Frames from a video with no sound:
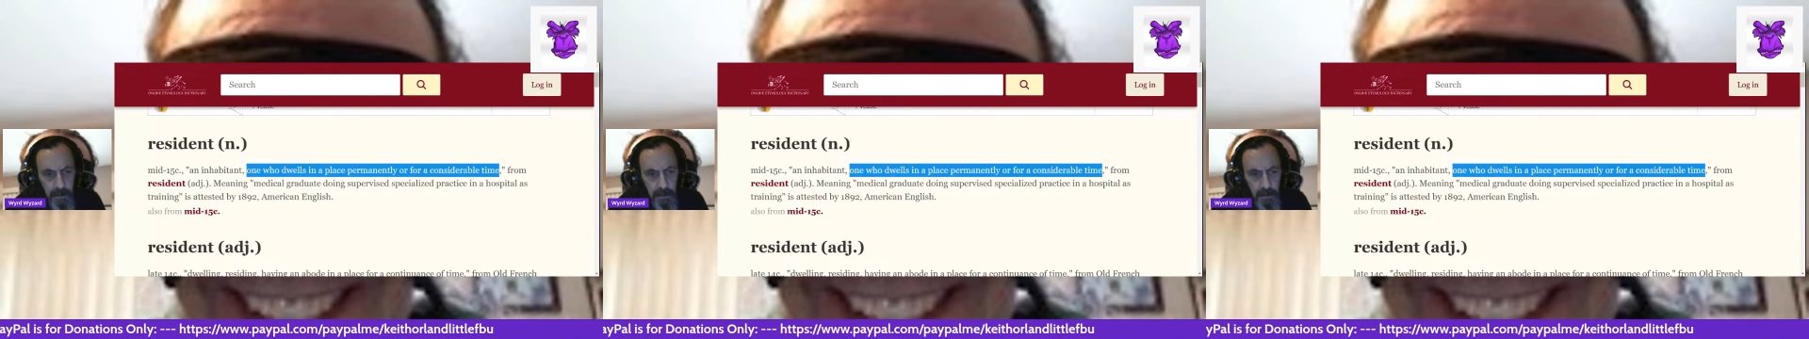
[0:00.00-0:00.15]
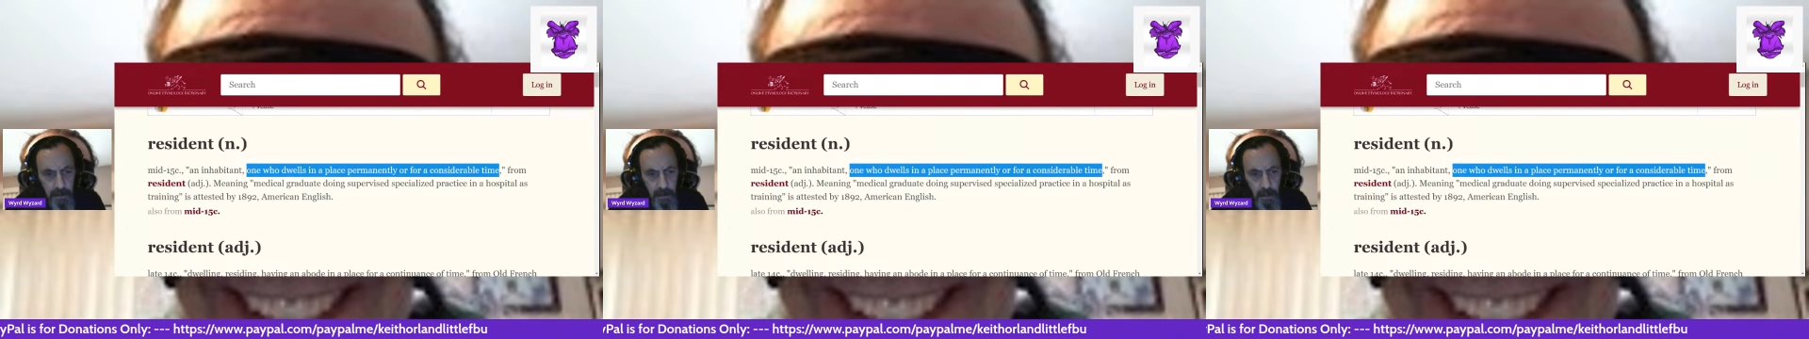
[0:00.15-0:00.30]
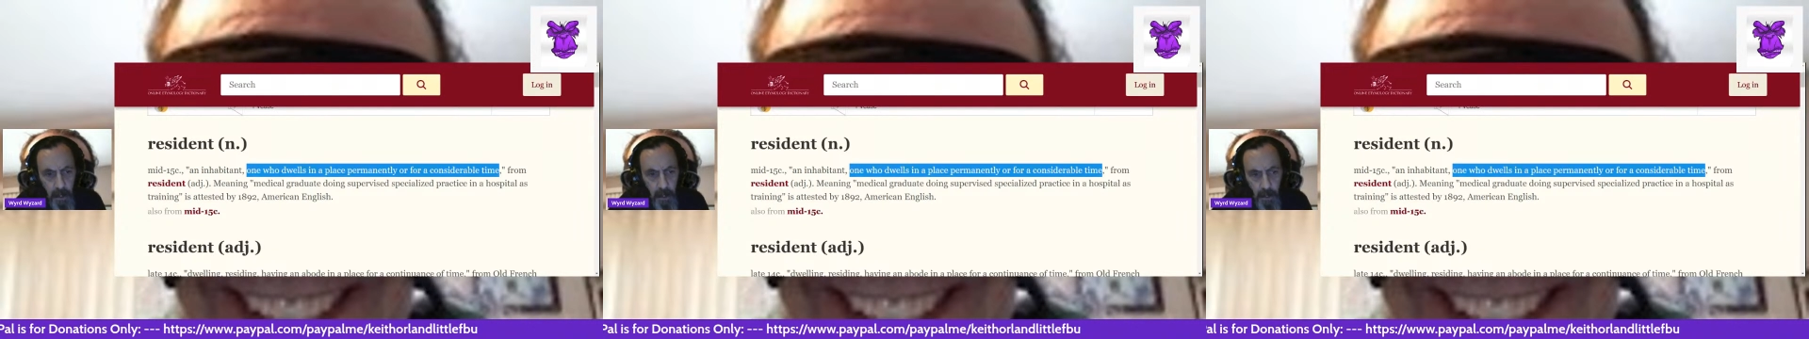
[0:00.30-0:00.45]

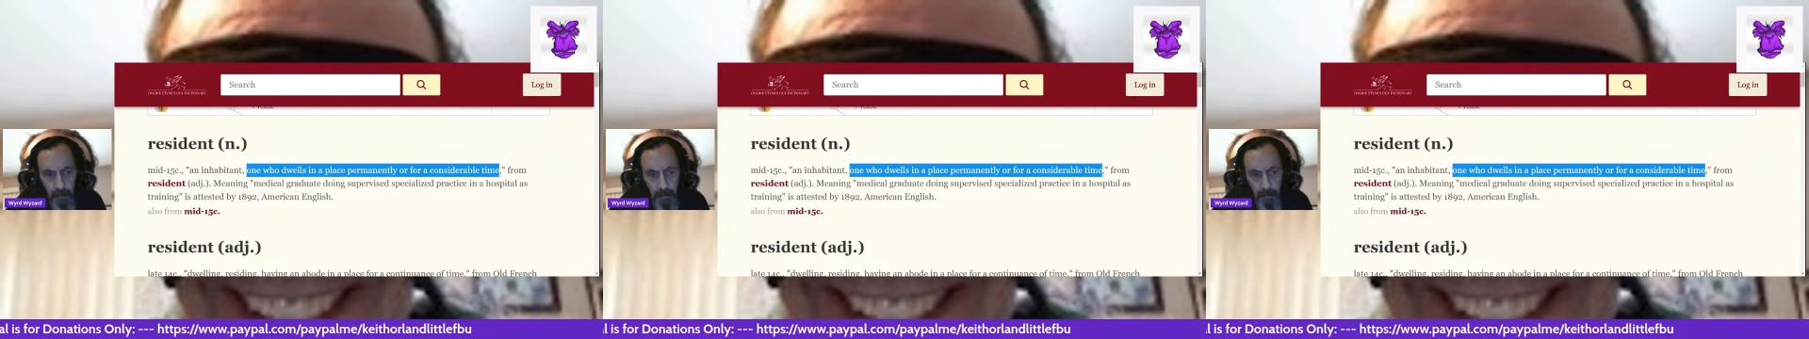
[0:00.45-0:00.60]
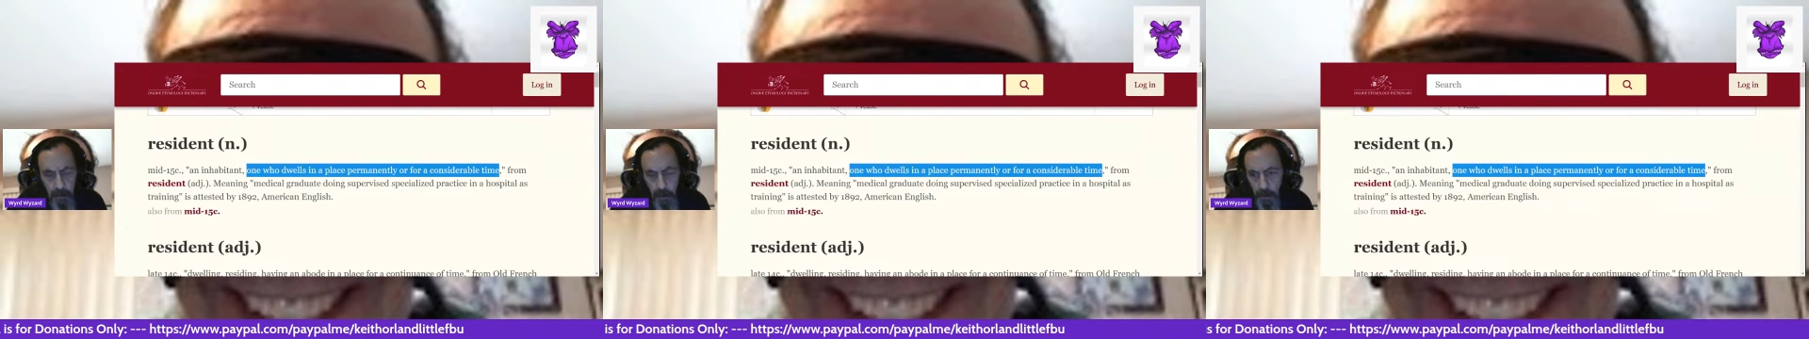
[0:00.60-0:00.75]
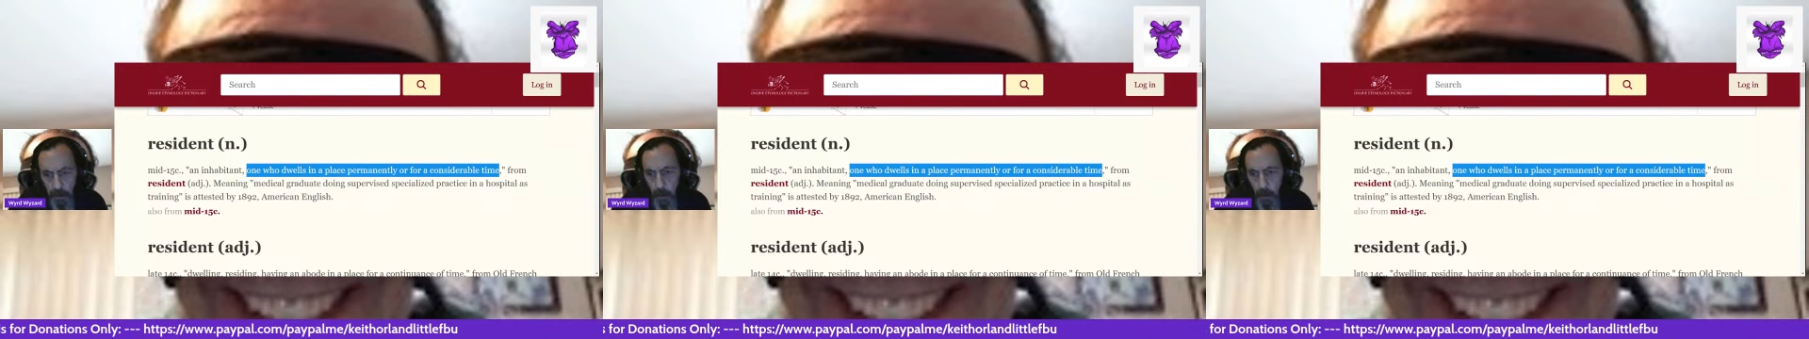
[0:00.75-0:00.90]
You call
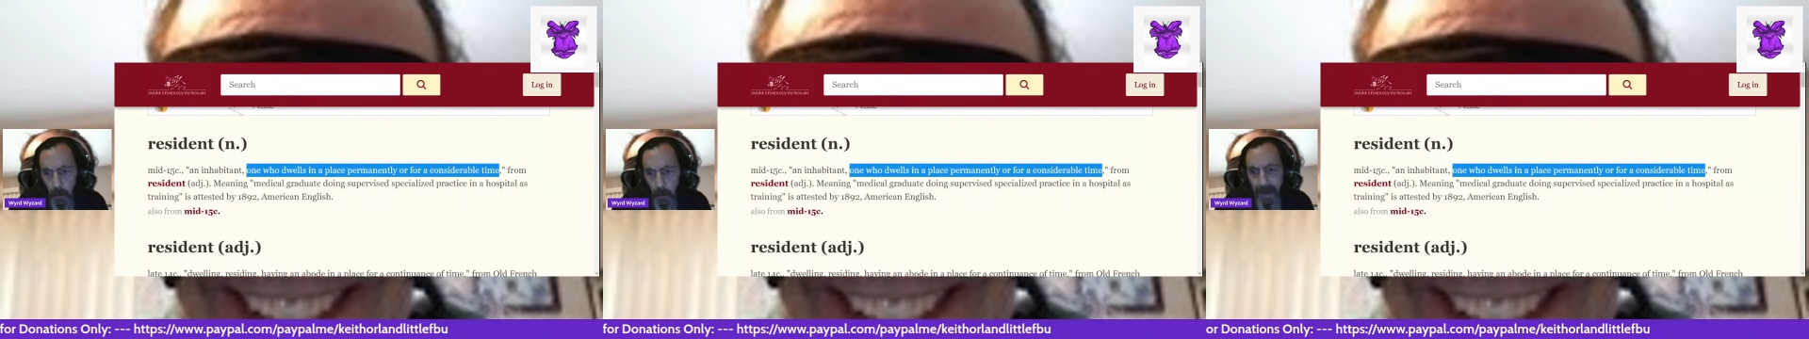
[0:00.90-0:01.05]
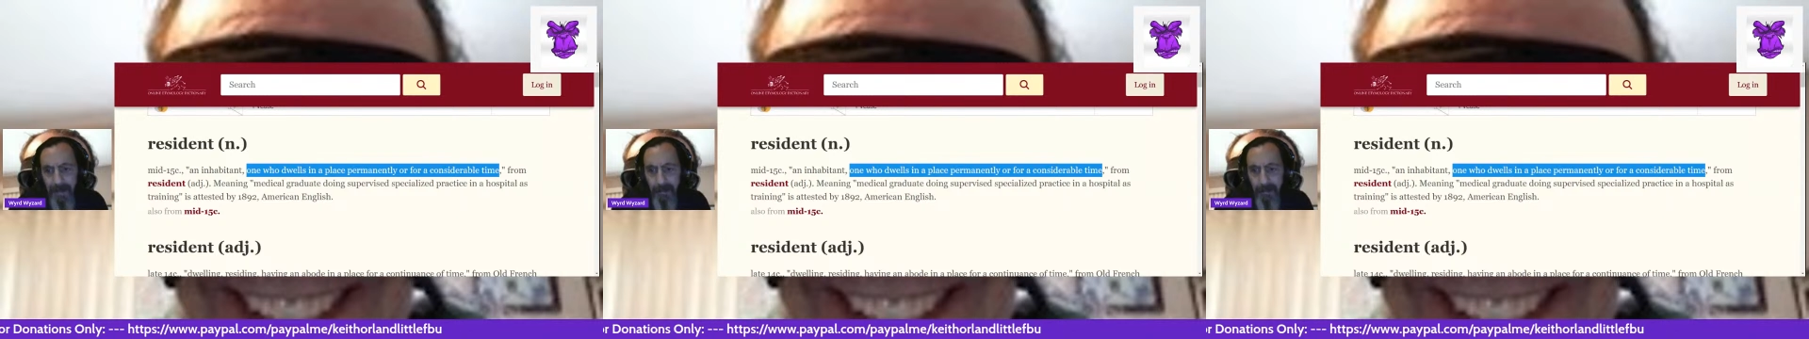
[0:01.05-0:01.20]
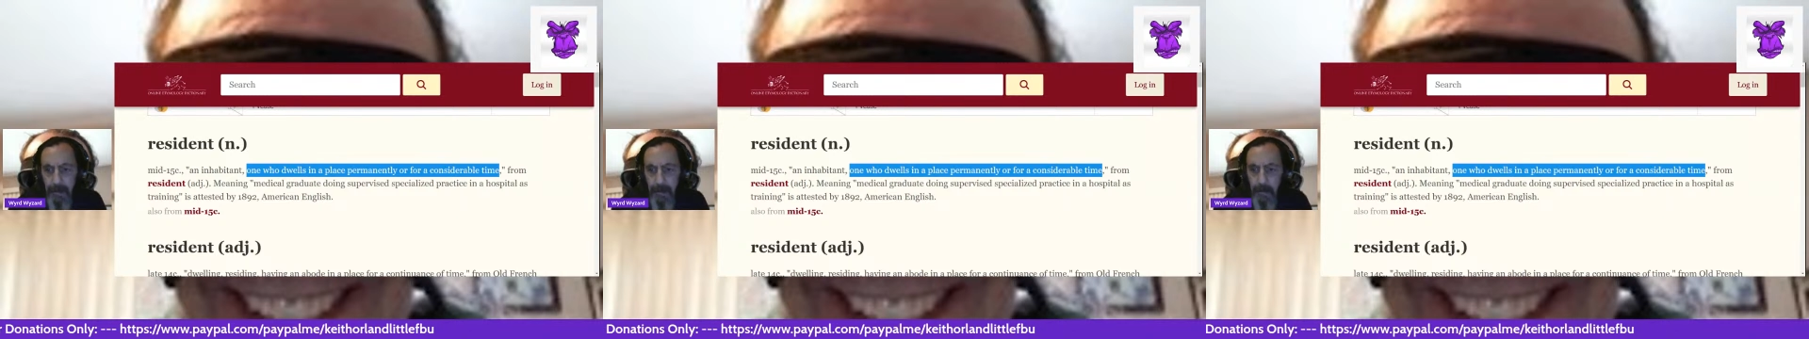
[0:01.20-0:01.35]
it your
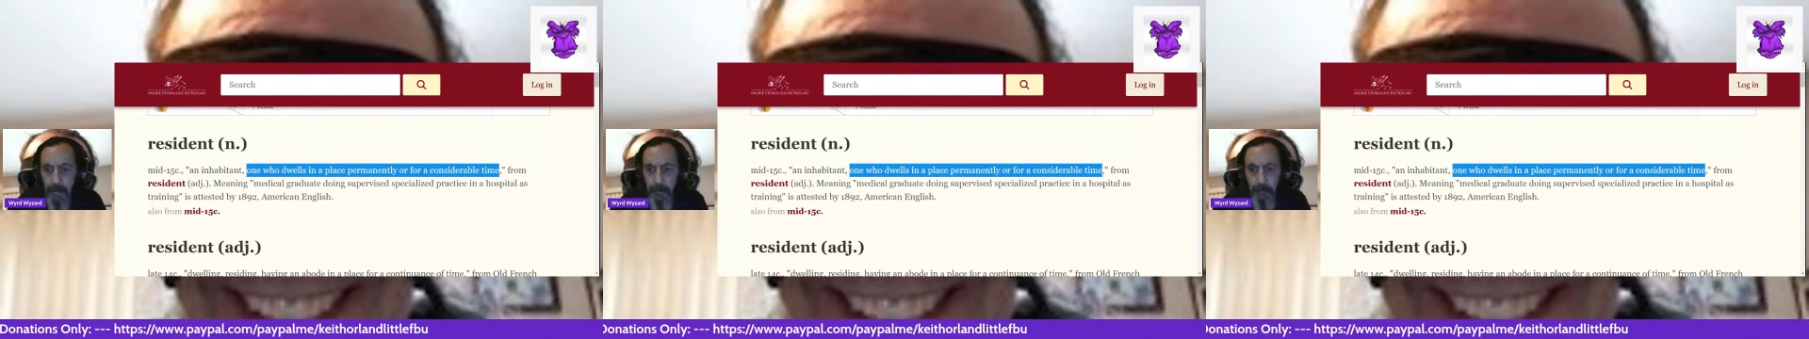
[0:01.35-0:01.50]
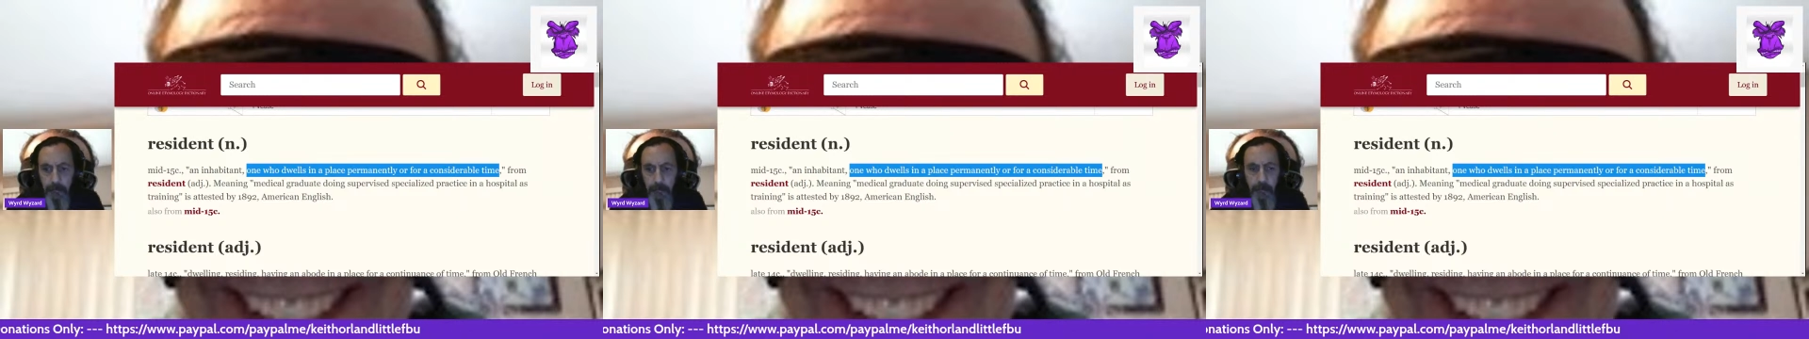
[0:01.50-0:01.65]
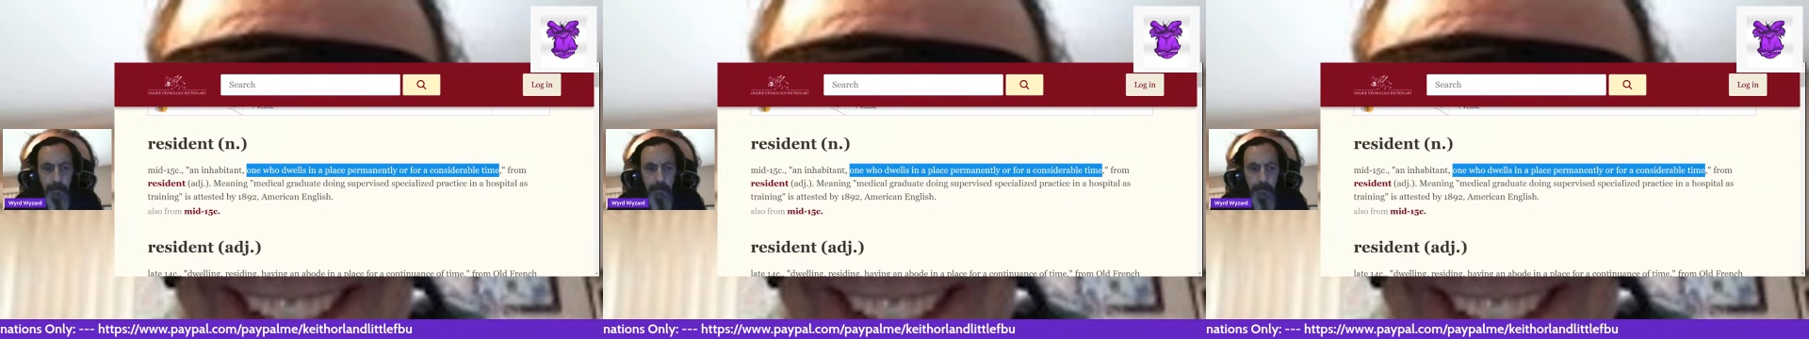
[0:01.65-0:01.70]
dwelling.